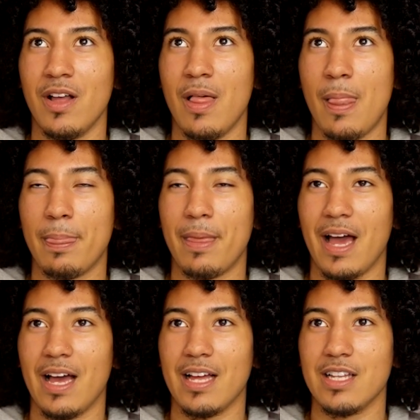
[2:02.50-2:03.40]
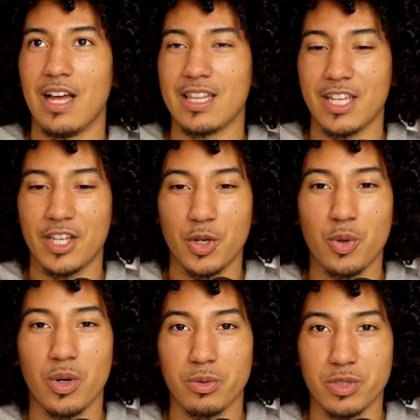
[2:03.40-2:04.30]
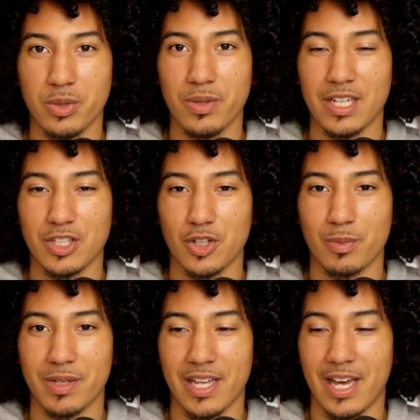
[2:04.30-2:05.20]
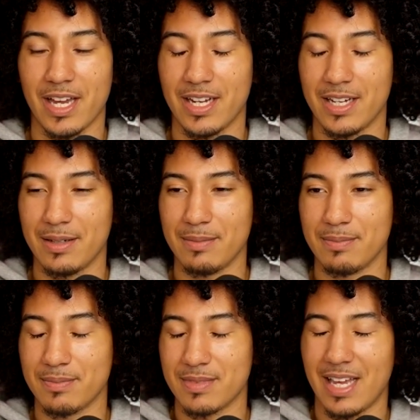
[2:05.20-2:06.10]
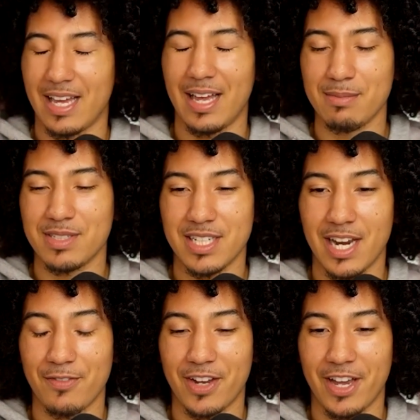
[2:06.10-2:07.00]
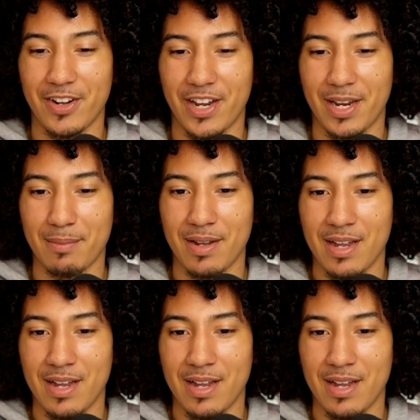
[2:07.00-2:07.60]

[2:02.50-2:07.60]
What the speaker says: that I think it was you that told me that the MC, I forget her name.